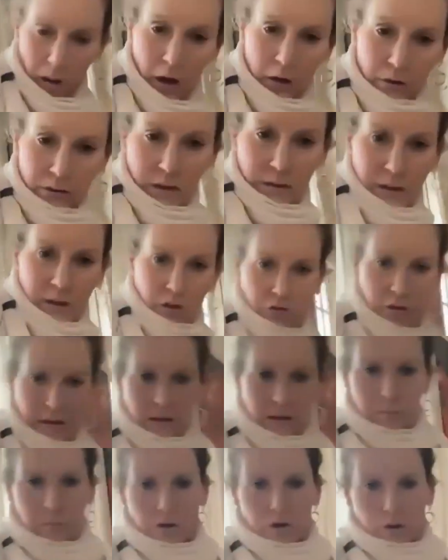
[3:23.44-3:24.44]
hosting this
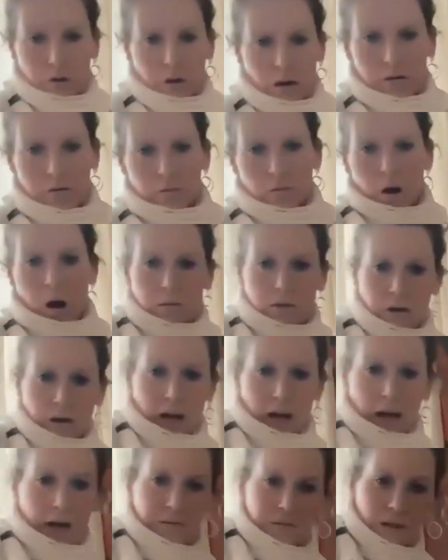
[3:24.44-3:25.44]
transmission. I thought I was going
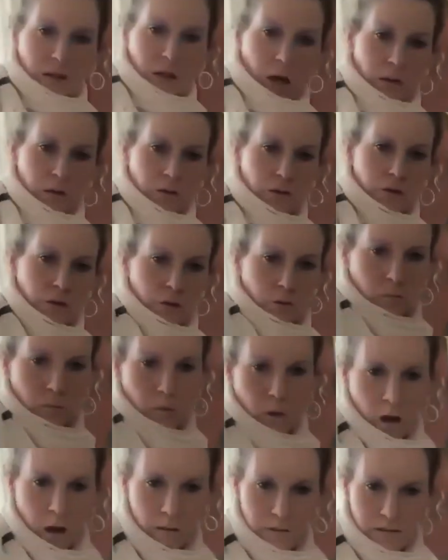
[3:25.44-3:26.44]
to have to go to
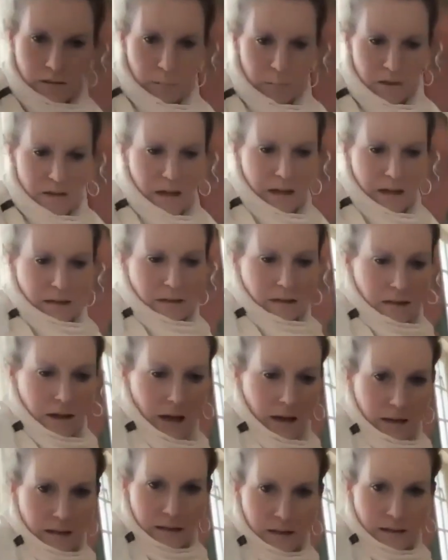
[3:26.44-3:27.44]
uh, Somerset
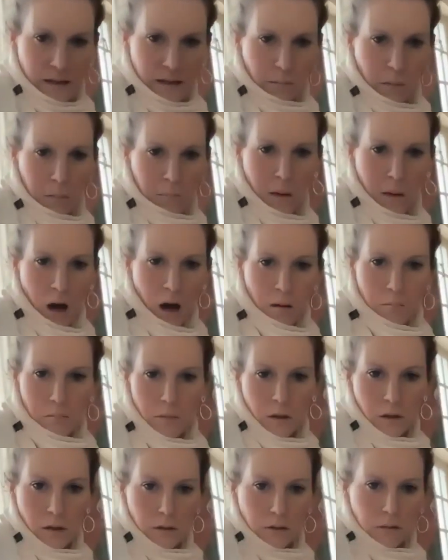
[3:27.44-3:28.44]
today to see my mum,